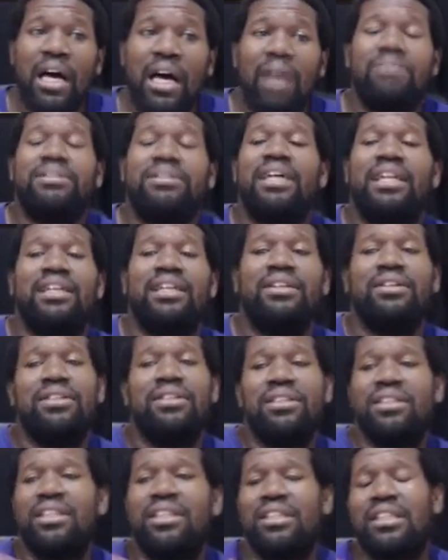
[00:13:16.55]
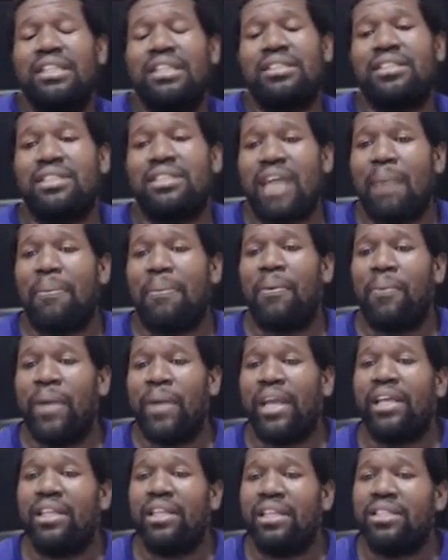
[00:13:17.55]
I'm telling you, this is the type of
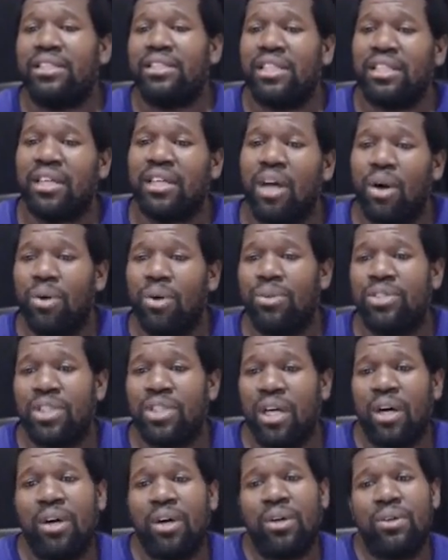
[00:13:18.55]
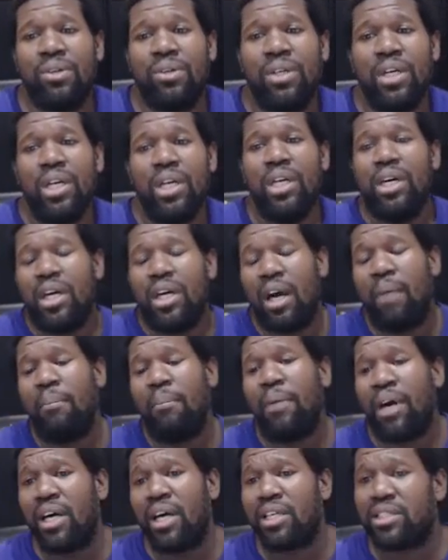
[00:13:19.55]
wickedness that goes on
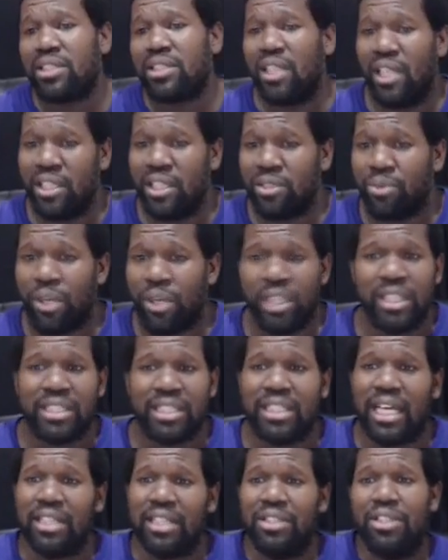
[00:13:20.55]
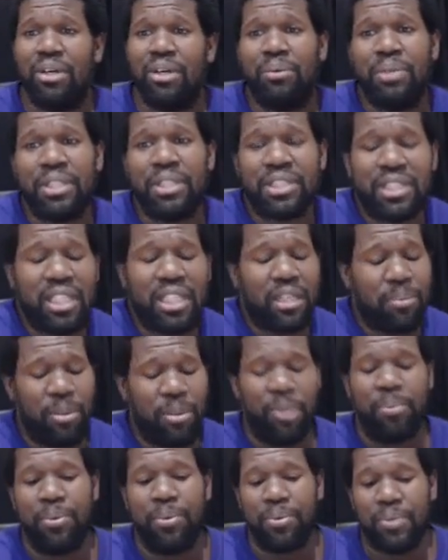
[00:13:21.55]
amongst Israel. That's how you know we are sick
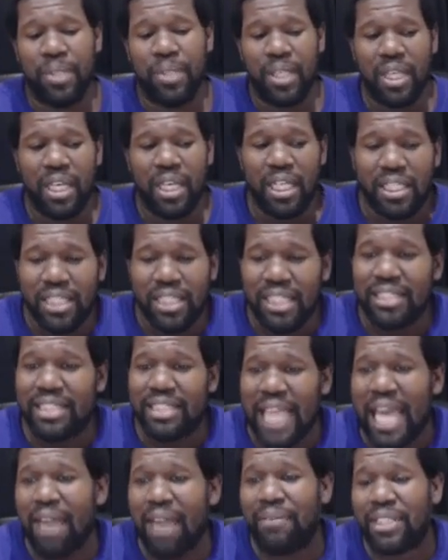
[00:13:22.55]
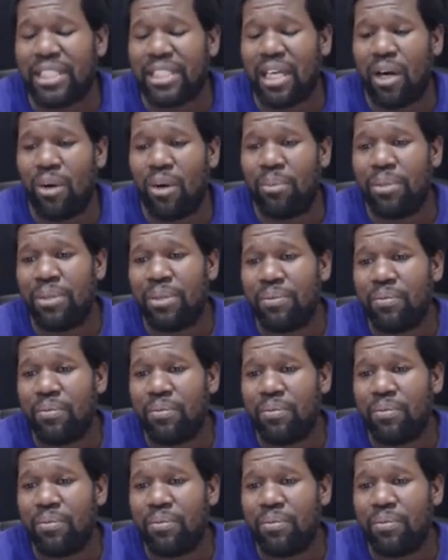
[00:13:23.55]
people. This Day of Atonement,